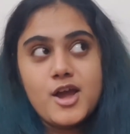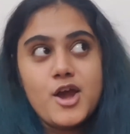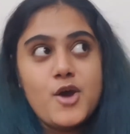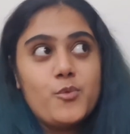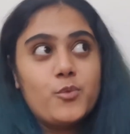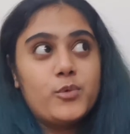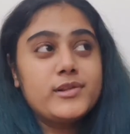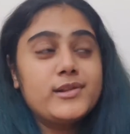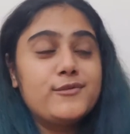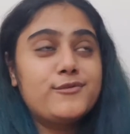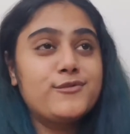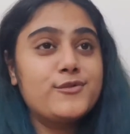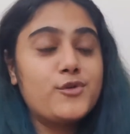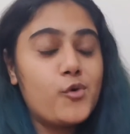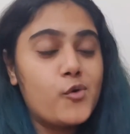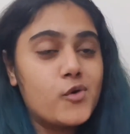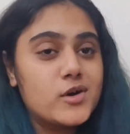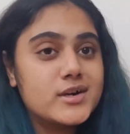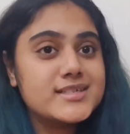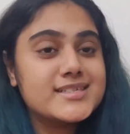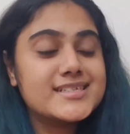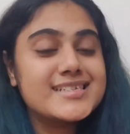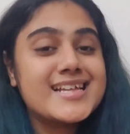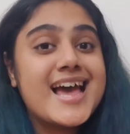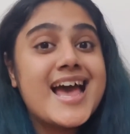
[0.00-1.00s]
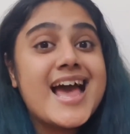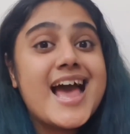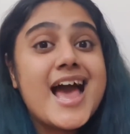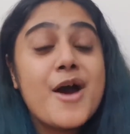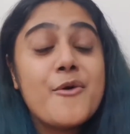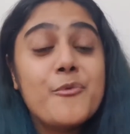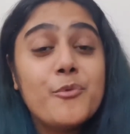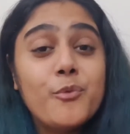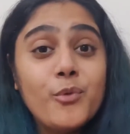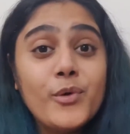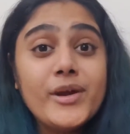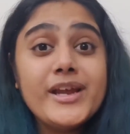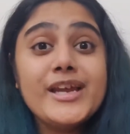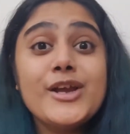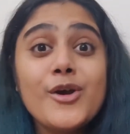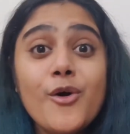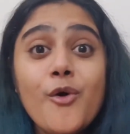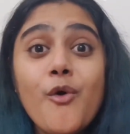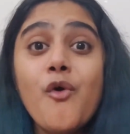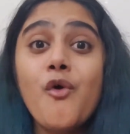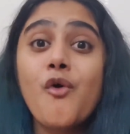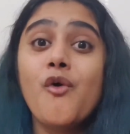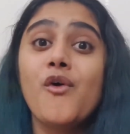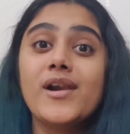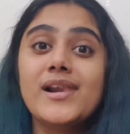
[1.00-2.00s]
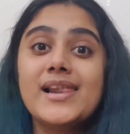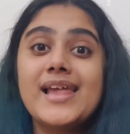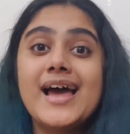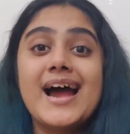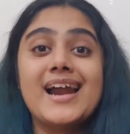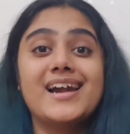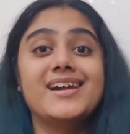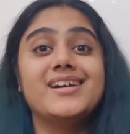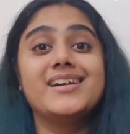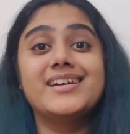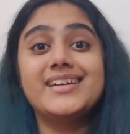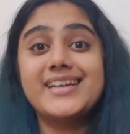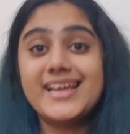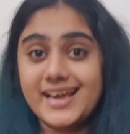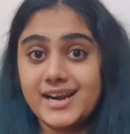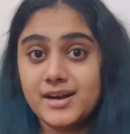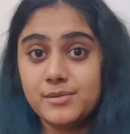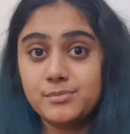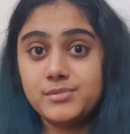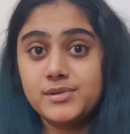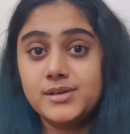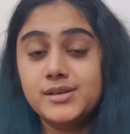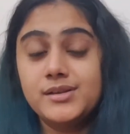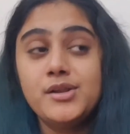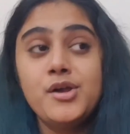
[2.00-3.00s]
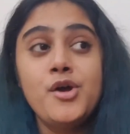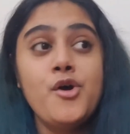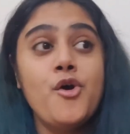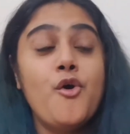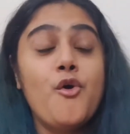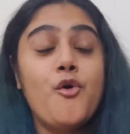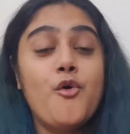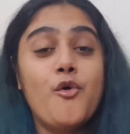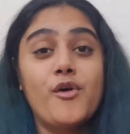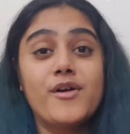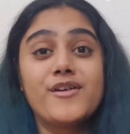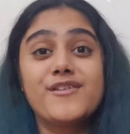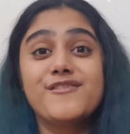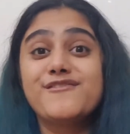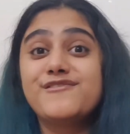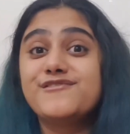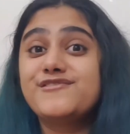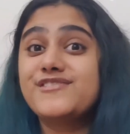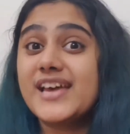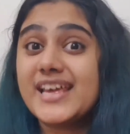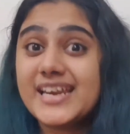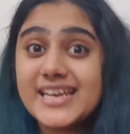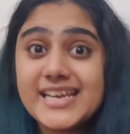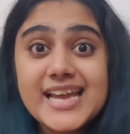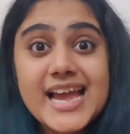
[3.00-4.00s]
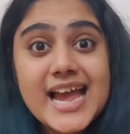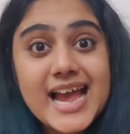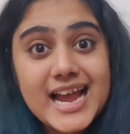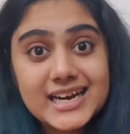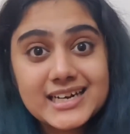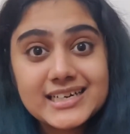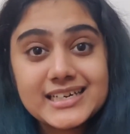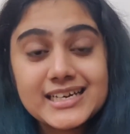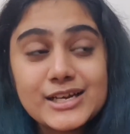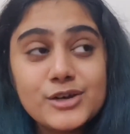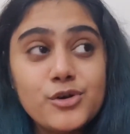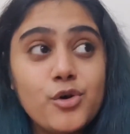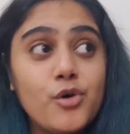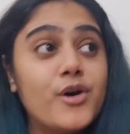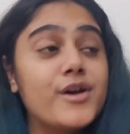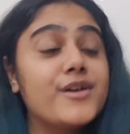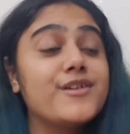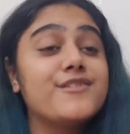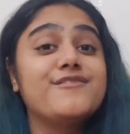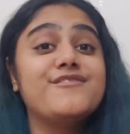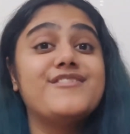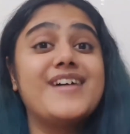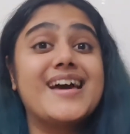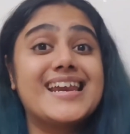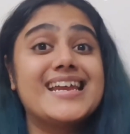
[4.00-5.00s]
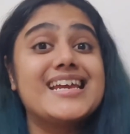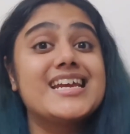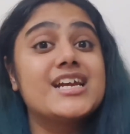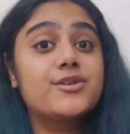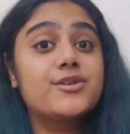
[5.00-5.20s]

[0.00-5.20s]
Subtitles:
Well, of course, we all had a terrible or a very hectic or a very